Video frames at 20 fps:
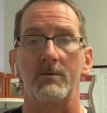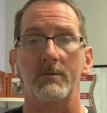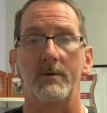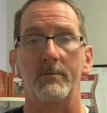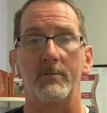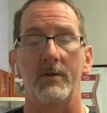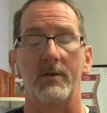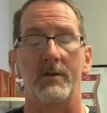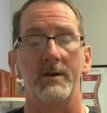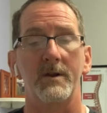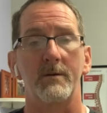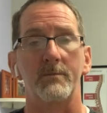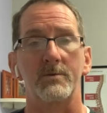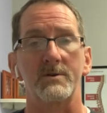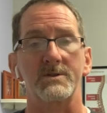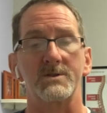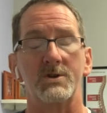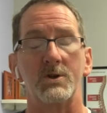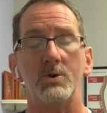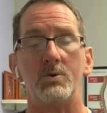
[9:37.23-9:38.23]
Remember, the number
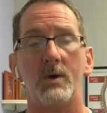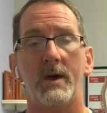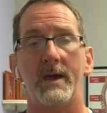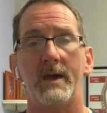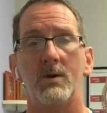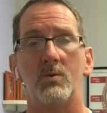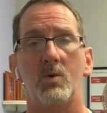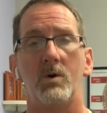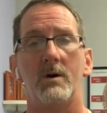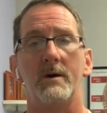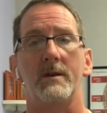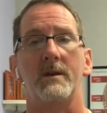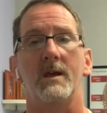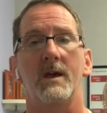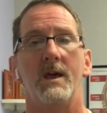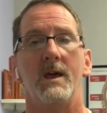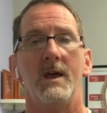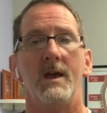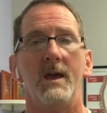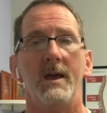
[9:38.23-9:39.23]
is
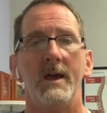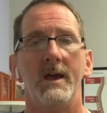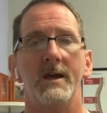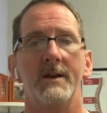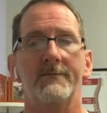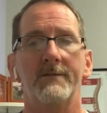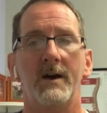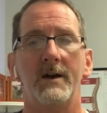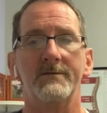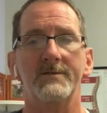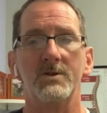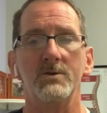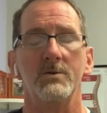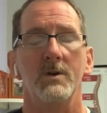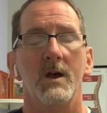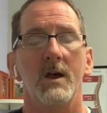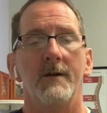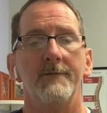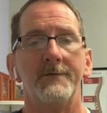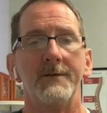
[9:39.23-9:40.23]

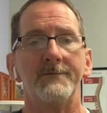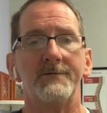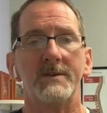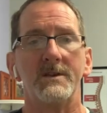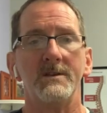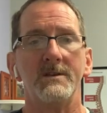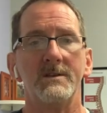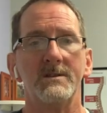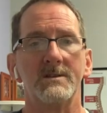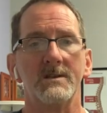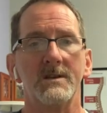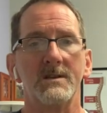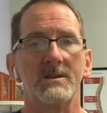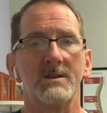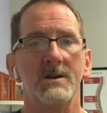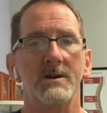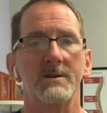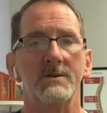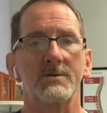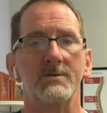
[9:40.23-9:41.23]

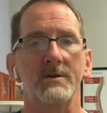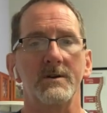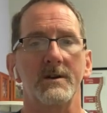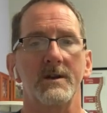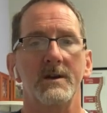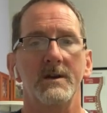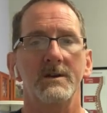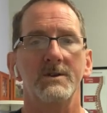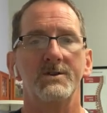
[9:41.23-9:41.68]
281-852-5600.